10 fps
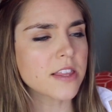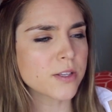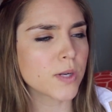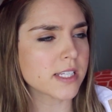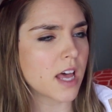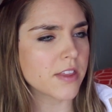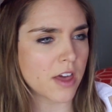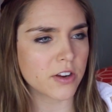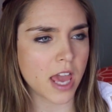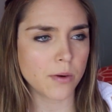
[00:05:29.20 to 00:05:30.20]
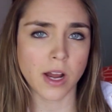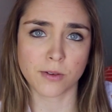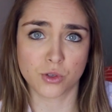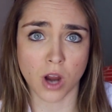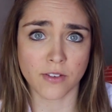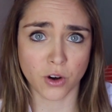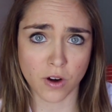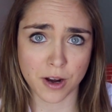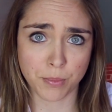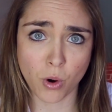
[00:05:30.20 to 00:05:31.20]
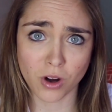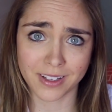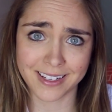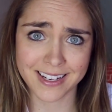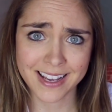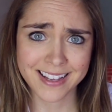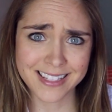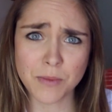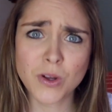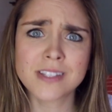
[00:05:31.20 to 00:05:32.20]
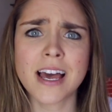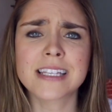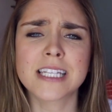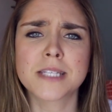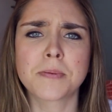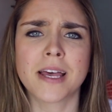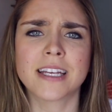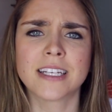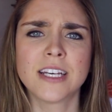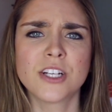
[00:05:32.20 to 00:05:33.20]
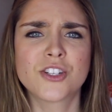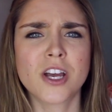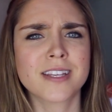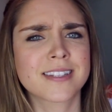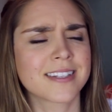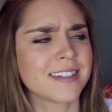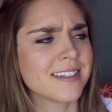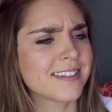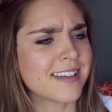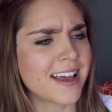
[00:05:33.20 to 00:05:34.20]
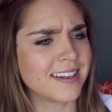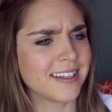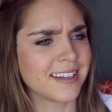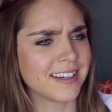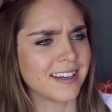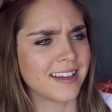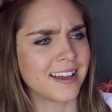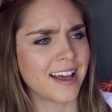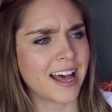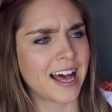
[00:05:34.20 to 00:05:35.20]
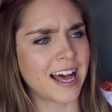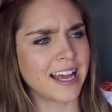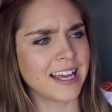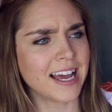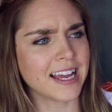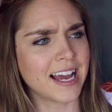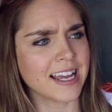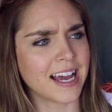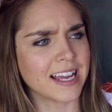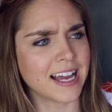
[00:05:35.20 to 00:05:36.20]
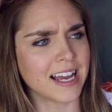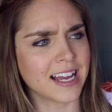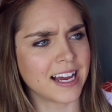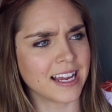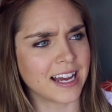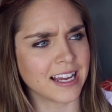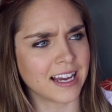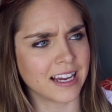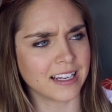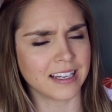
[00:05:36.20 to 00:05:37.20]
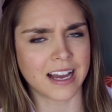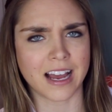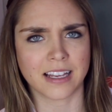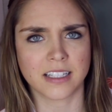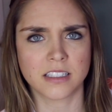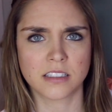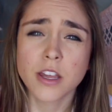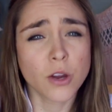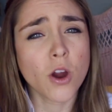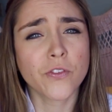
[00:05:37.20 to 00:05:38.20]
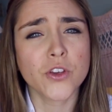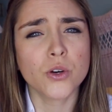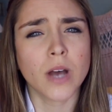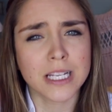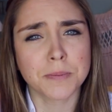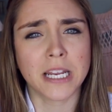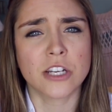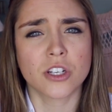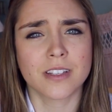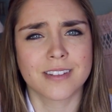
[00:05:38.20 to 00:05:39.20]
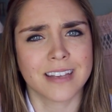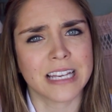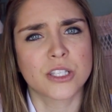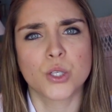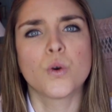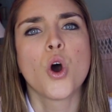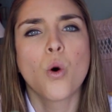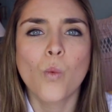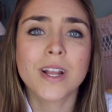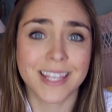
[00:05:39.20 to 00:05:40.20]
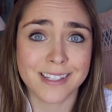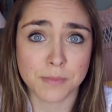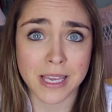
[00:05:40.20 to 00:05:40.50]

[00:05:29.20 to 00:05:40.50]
Like this one I saw the other day when I was driving around Portland. Someone's license plate just said, I. There are a few explanations as to what this